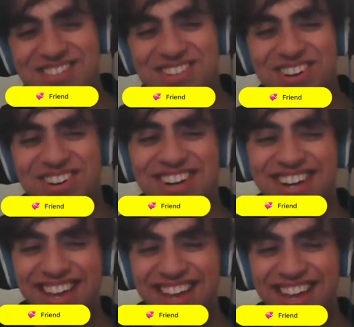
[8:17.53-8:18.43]

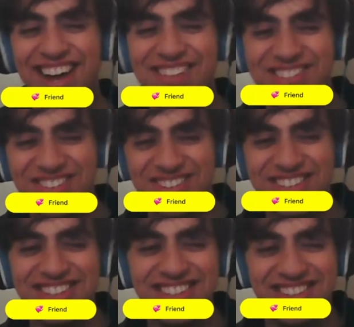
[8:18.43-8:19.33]

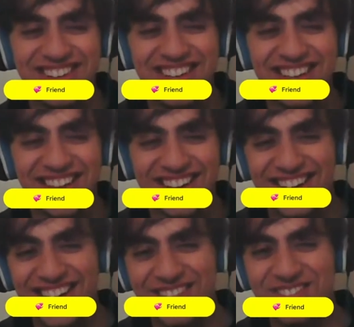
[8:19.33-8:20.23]

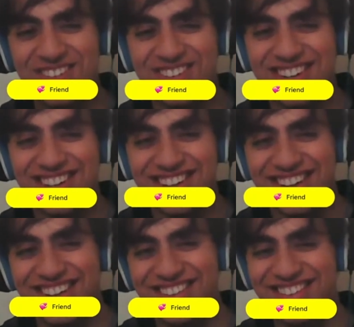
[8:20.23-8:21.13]

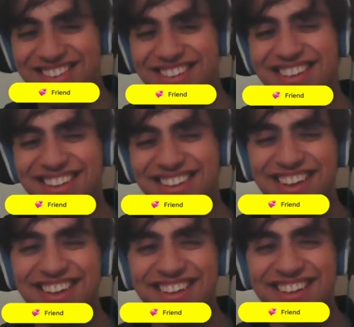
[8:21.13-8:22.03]

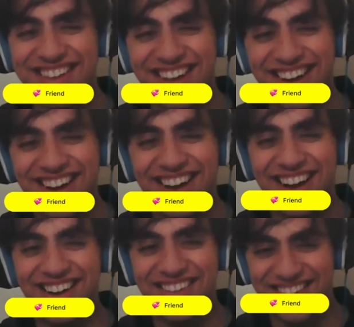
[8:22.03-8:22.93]

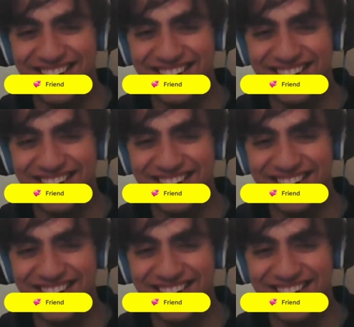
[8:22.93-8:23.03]
(silent)